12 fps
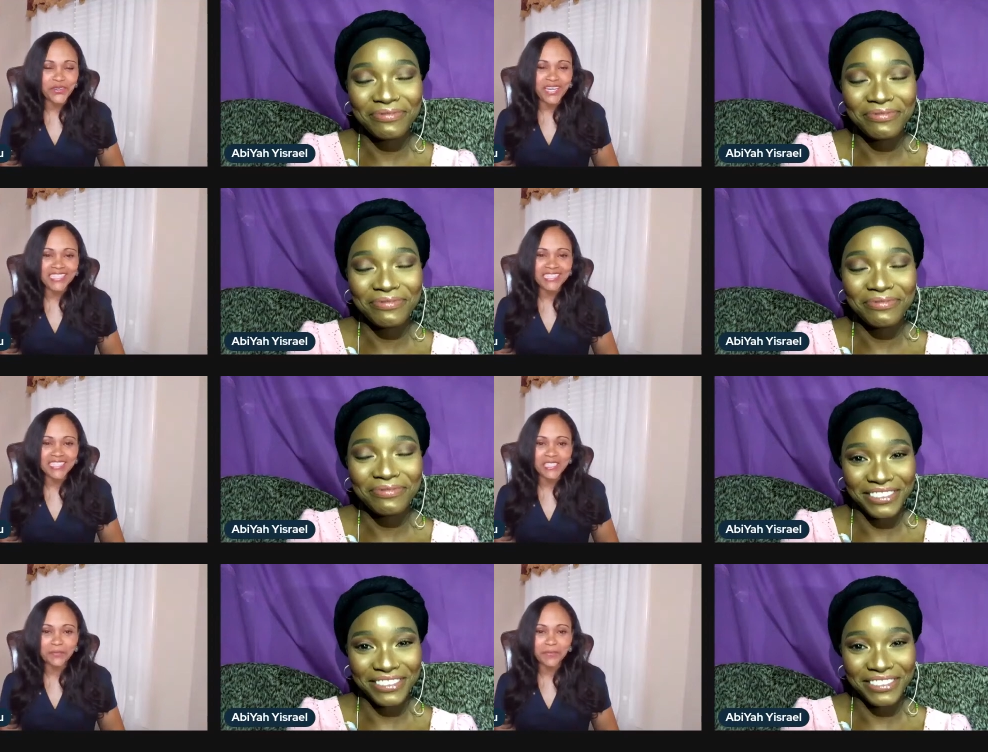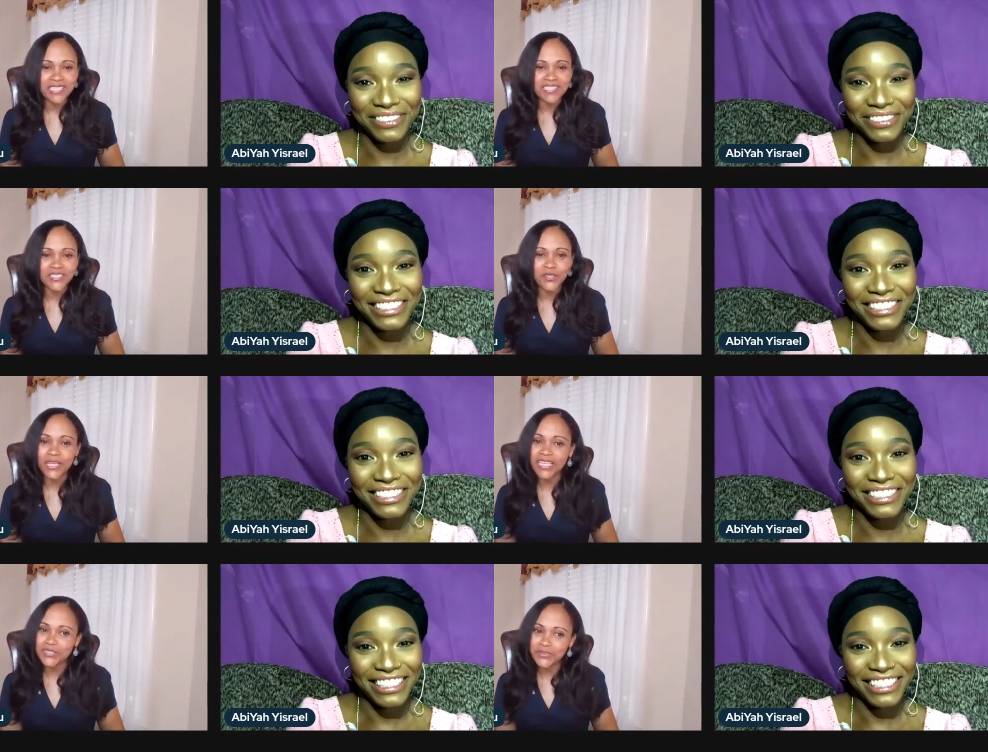Speaker 1: you a little
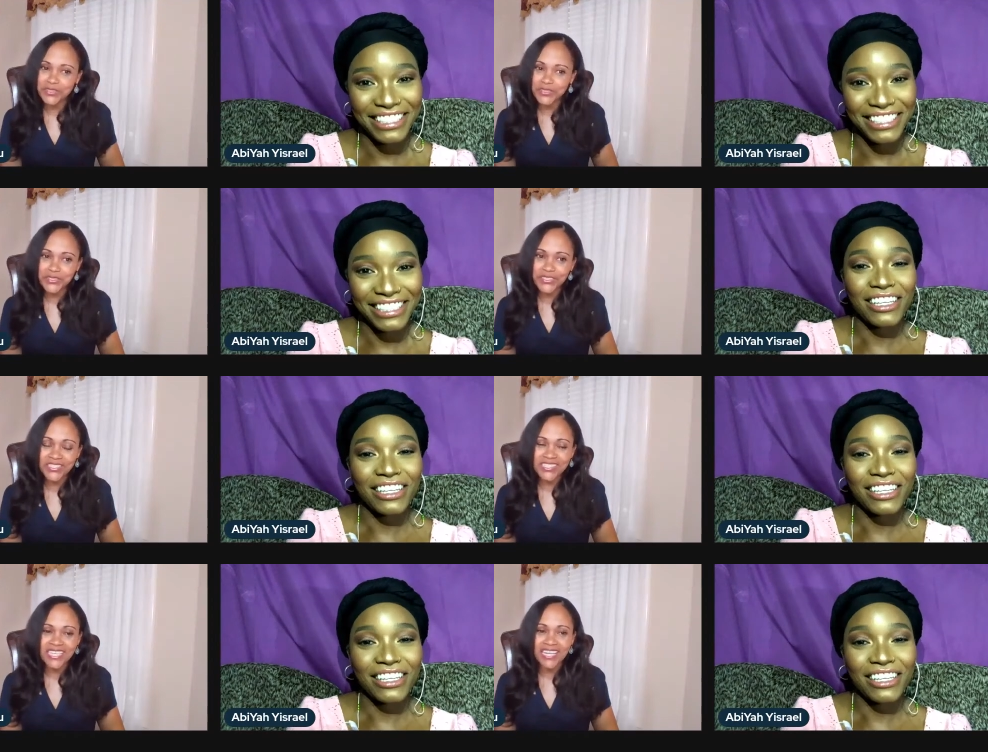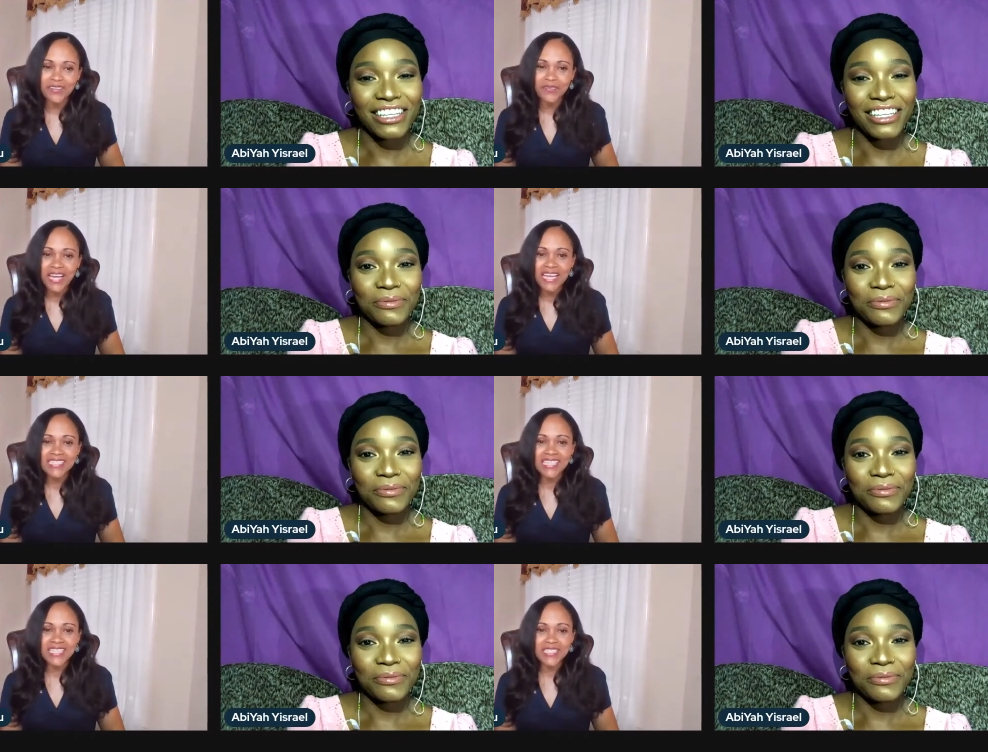bit. So introduce yourself,
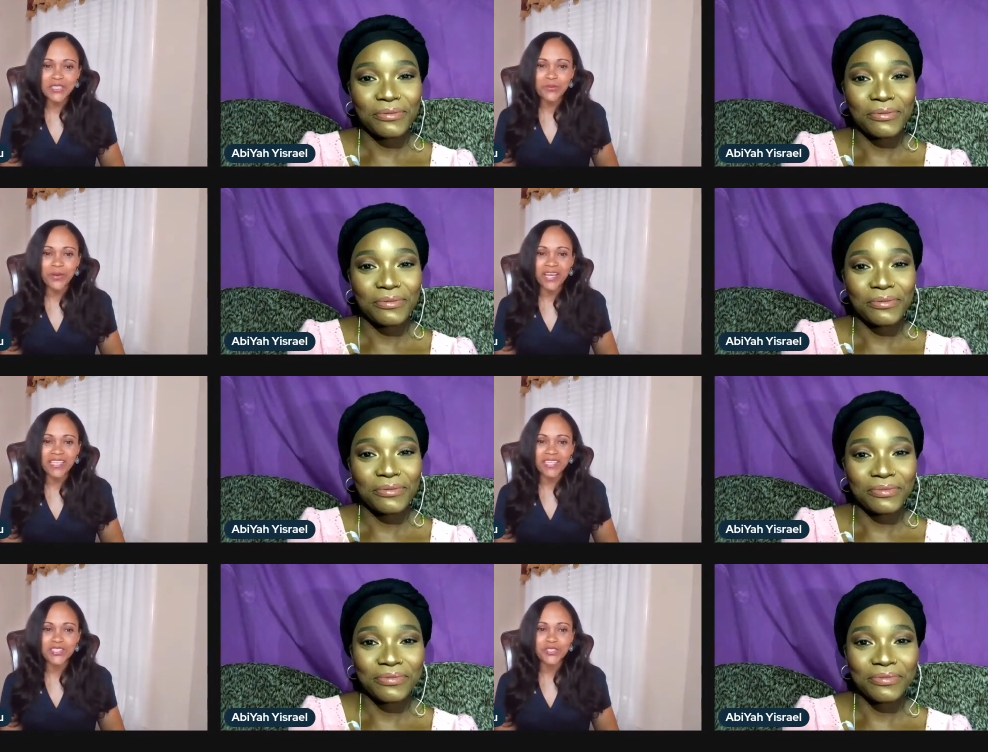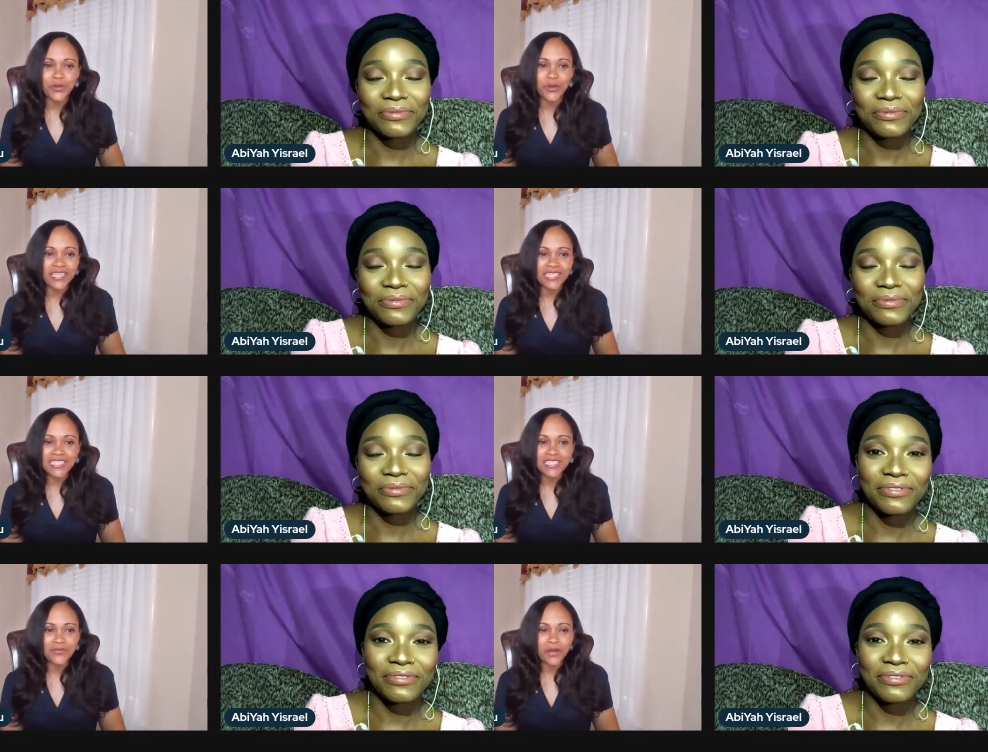tell us where you're
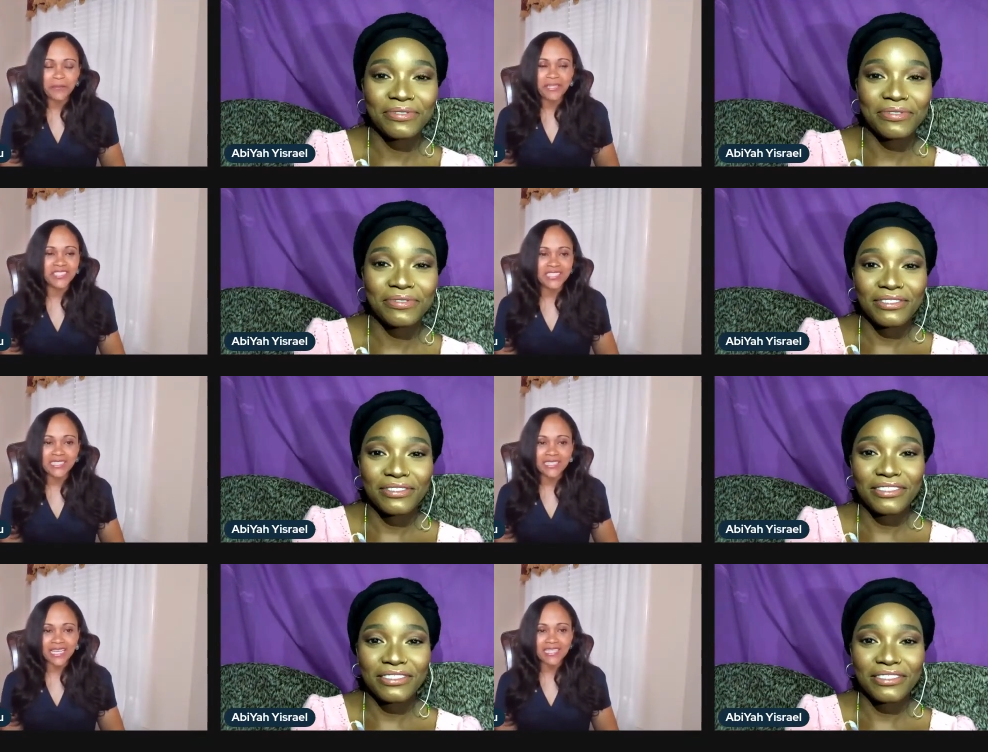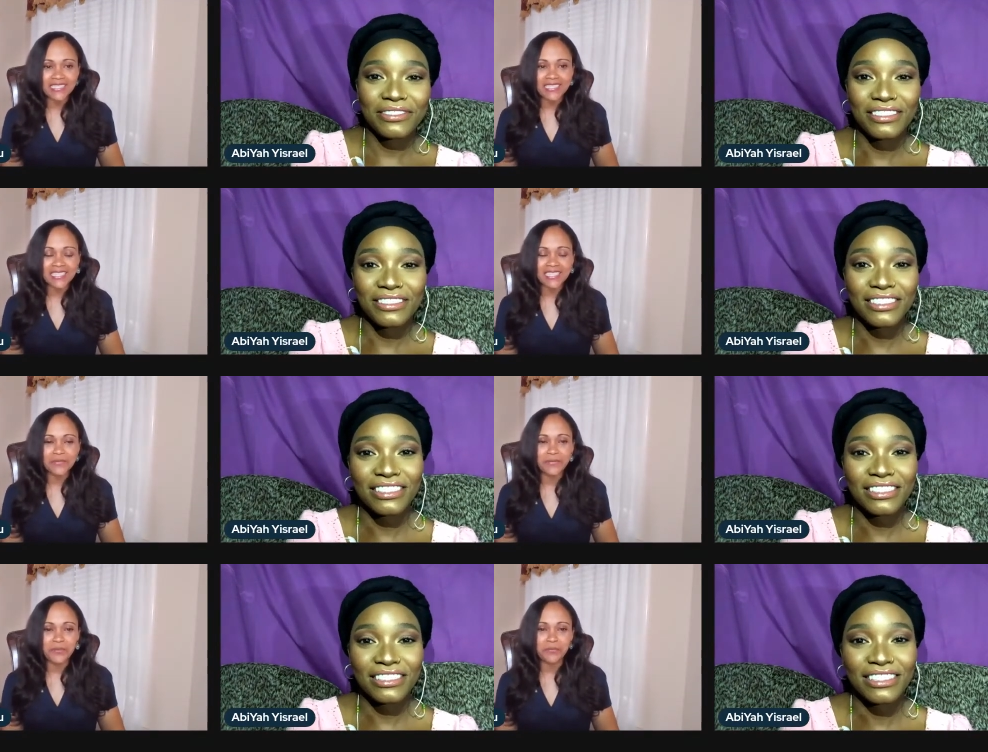joining us from, and just tell us
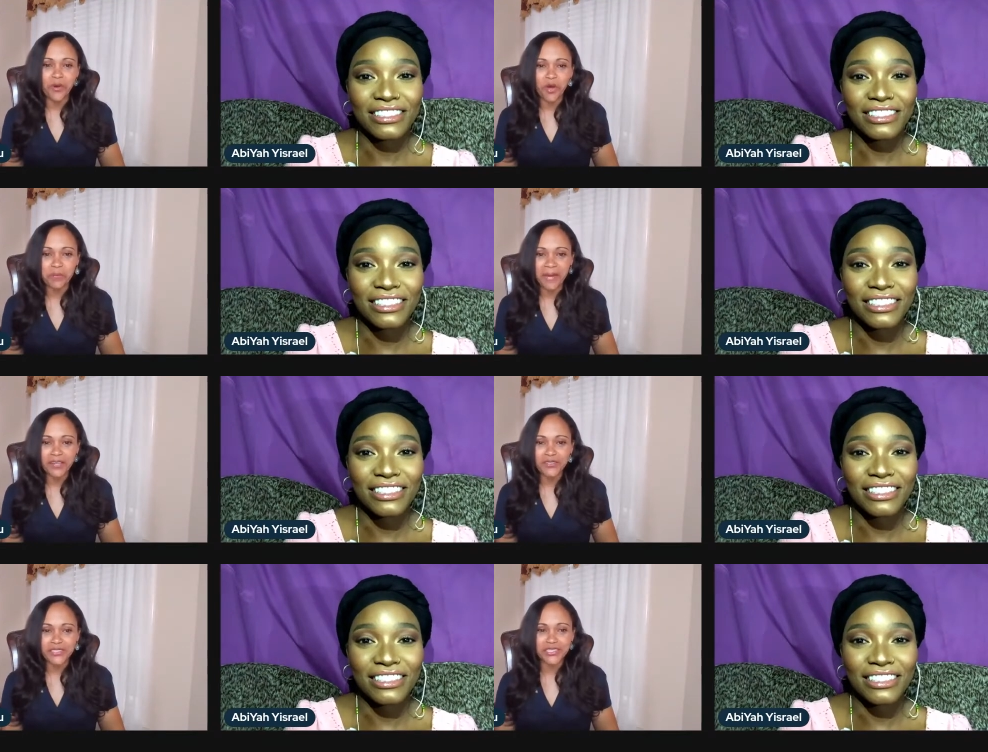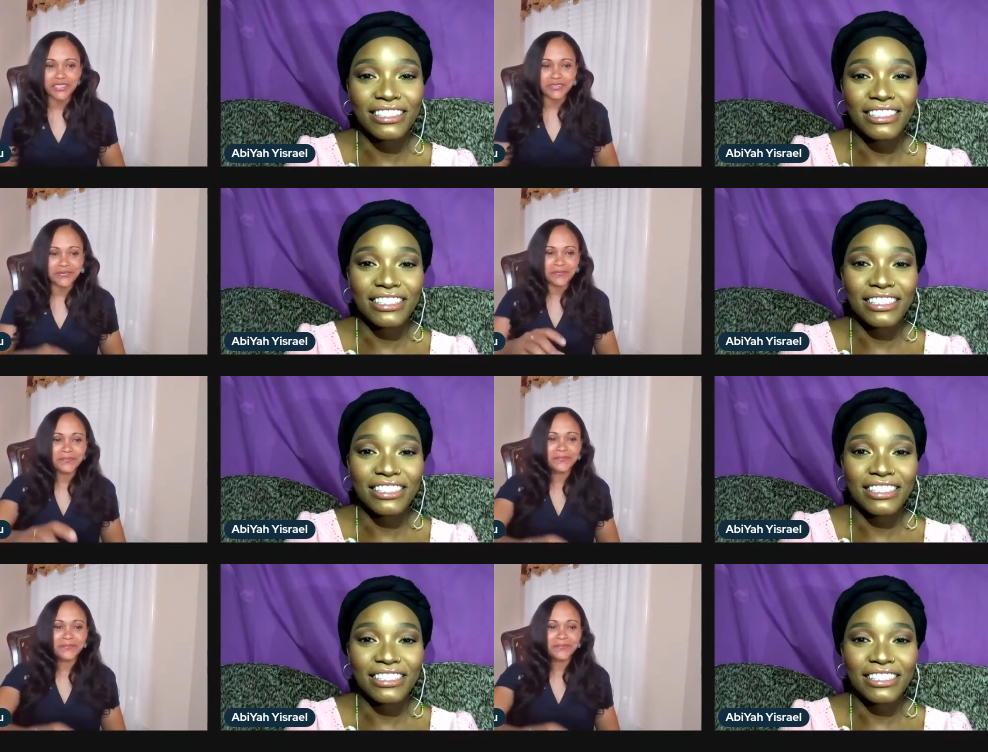a little bit more about you.